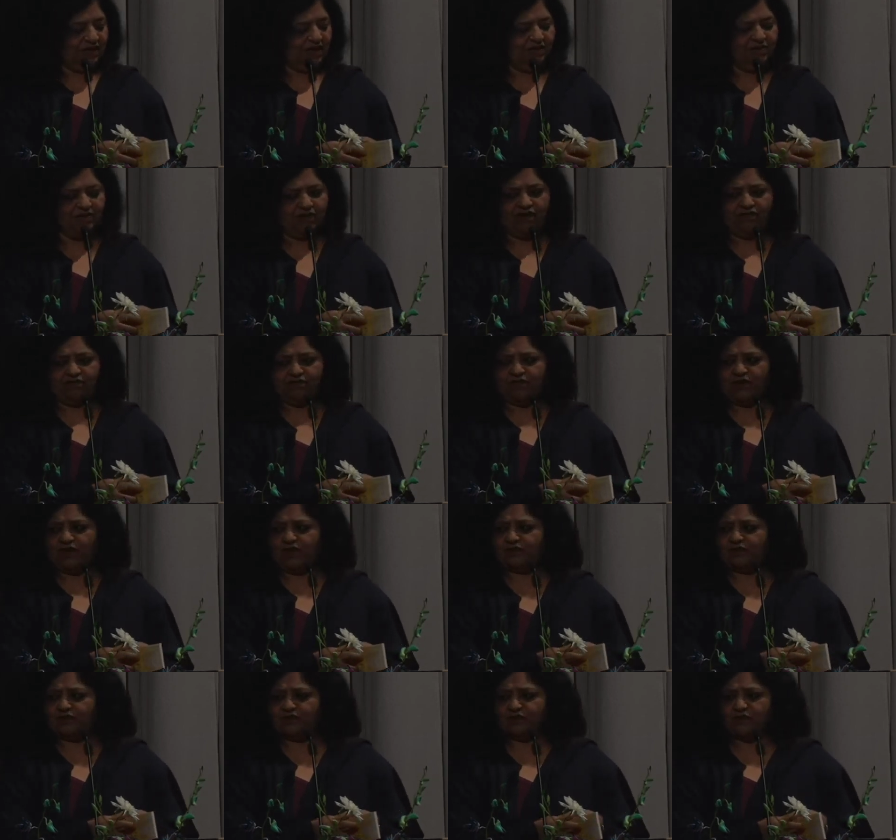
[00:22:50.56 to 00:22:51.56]
couple of
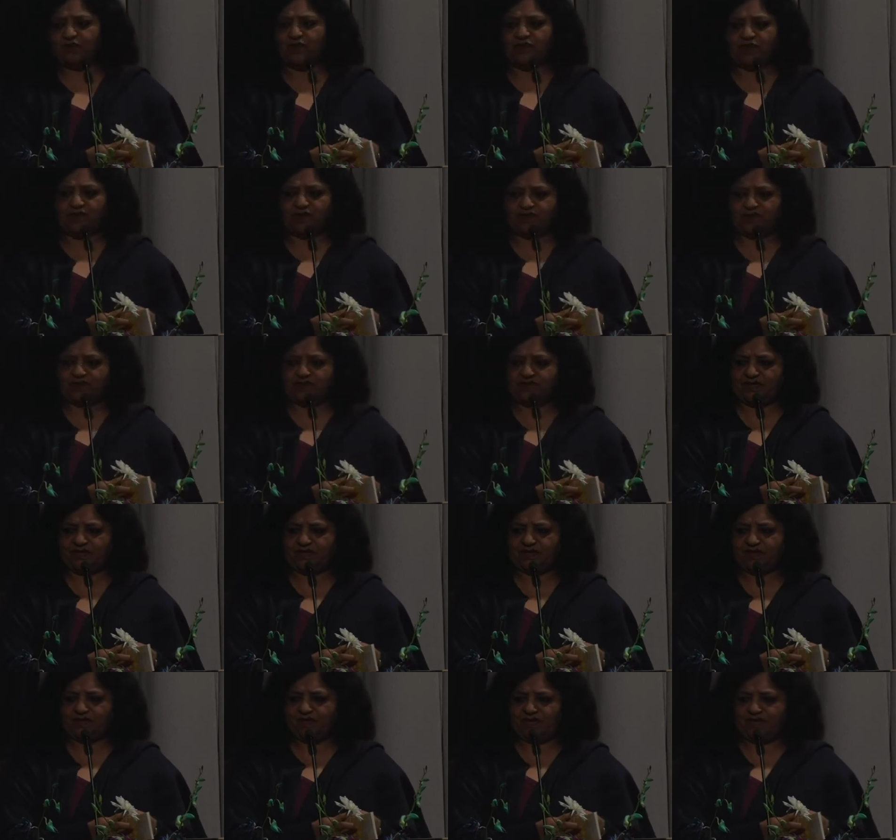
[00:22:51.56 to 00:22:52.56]
poems more,
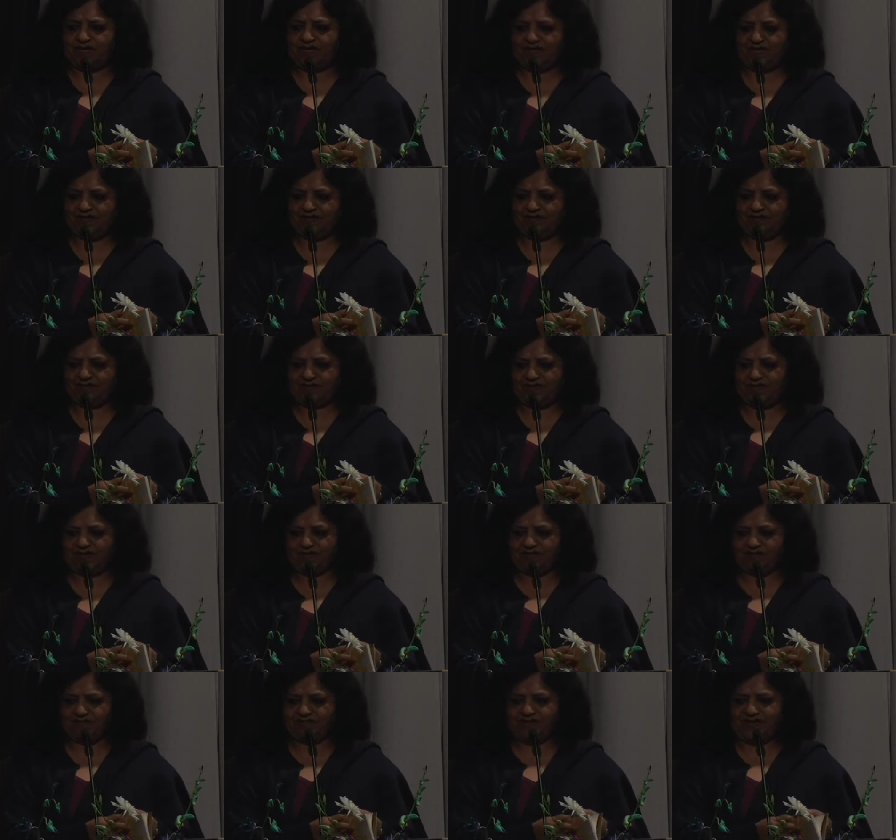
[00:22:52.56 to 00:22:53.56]
Dolly, would
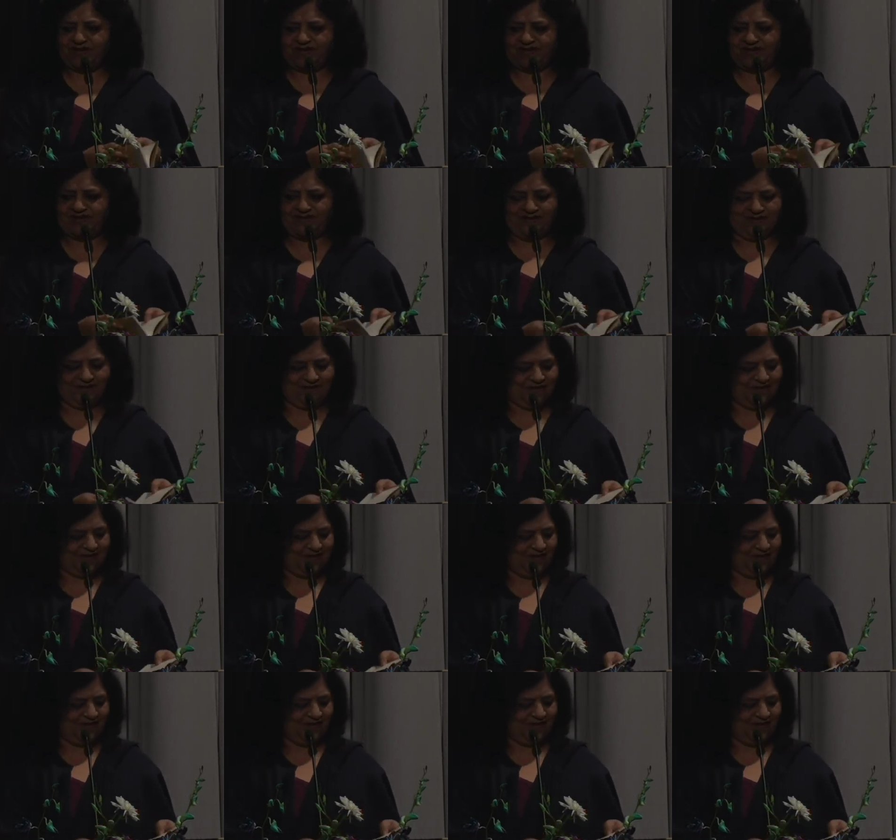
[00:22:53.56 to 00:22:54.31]
that be fine? All